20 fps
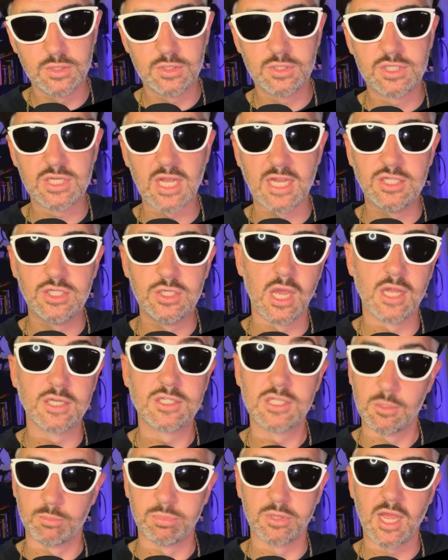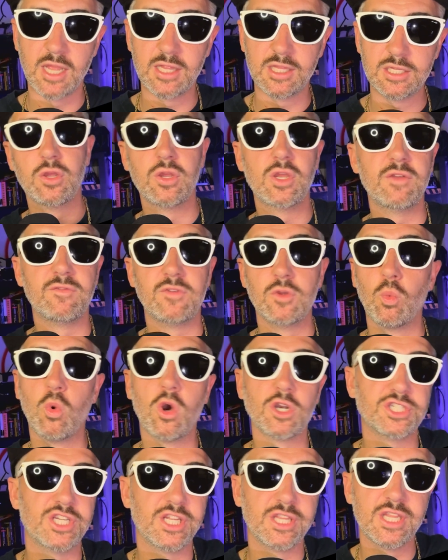Stay tuned to the playlist. If you're
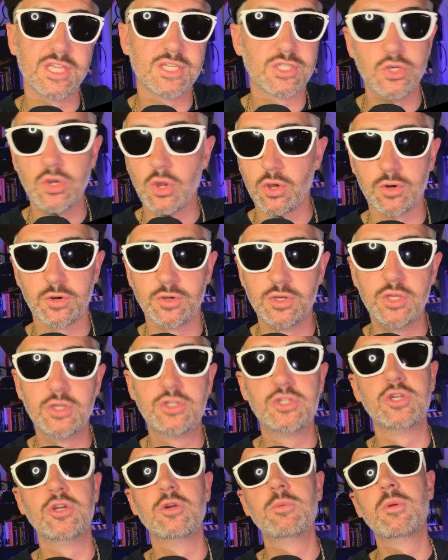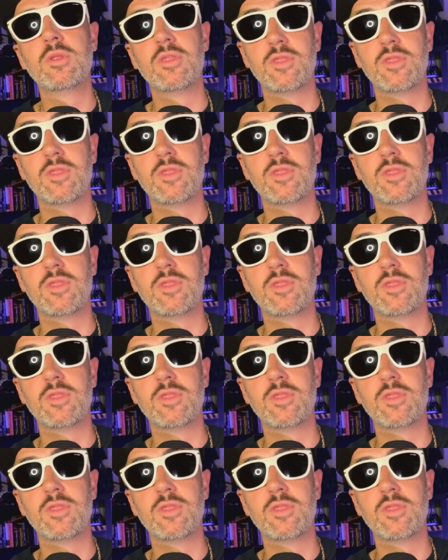watching this not on YouTube,